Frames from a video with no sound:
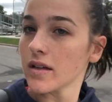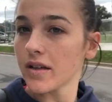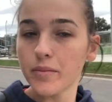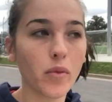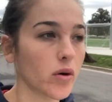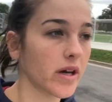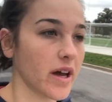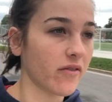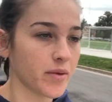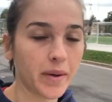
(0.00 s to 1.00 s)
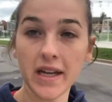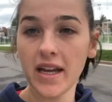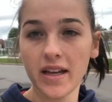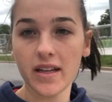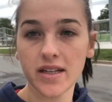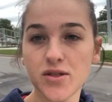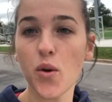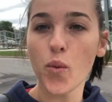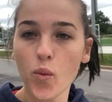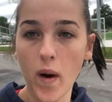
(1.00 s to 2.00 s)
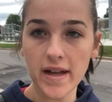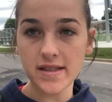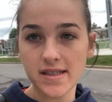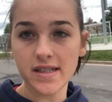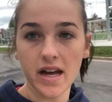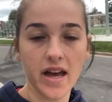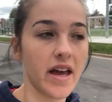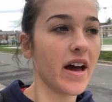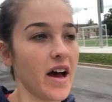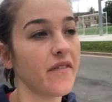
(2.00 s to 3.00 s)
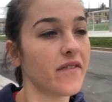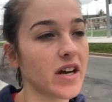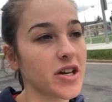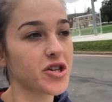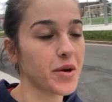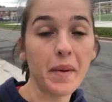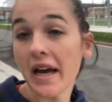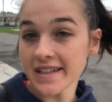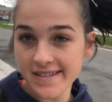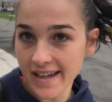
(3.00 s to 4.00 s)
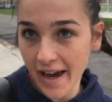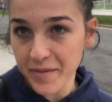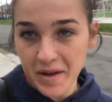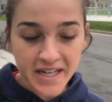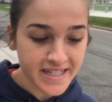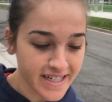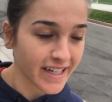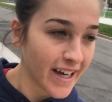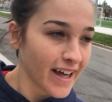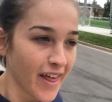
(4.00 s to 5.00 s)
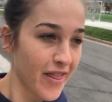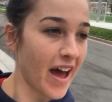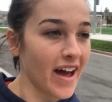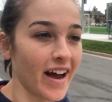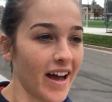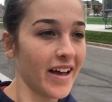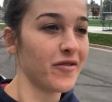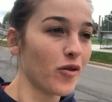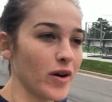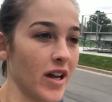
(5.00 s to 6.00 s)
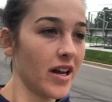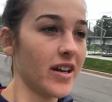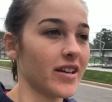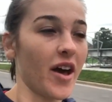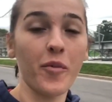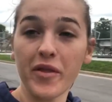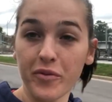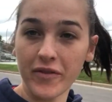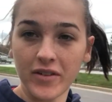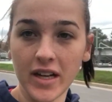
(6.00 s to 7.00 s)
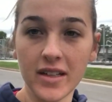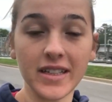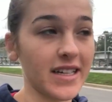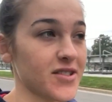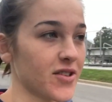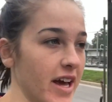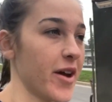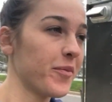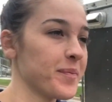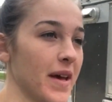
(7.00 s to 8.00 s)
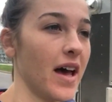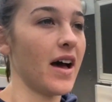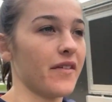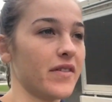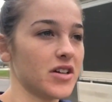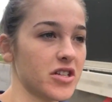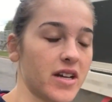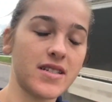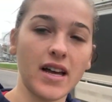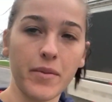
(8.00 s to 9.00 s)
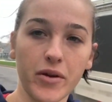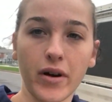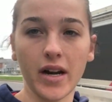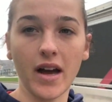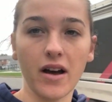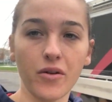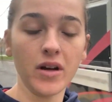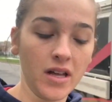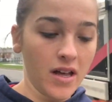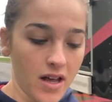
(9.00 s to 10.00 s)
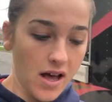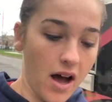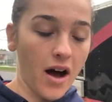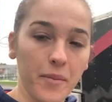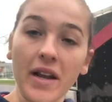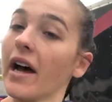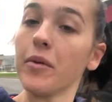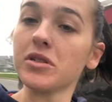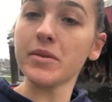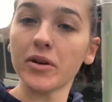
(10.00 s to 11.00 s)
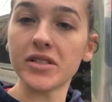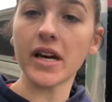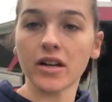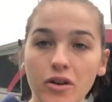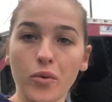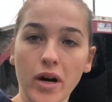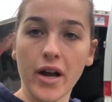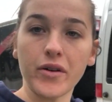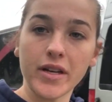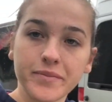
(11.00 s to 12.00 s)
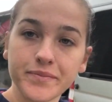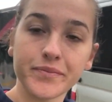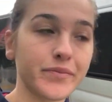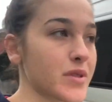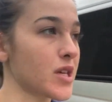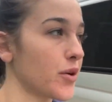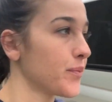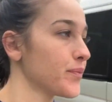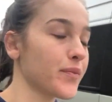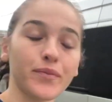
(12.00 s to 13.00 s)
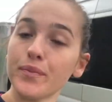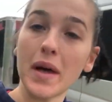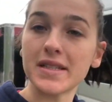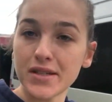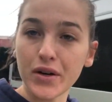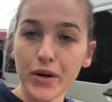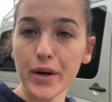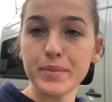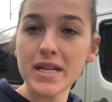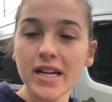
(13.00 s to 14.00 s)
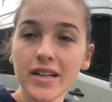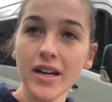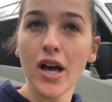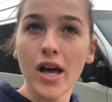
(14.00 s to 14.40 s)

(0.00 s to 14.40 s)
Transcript: Good morning, everybody. It is Wednesday. I finished my assignment that I avoided. I went thrifting yesterday. I finished that assignment right now. And now I'm just about to get a good workout in. So that's the current update.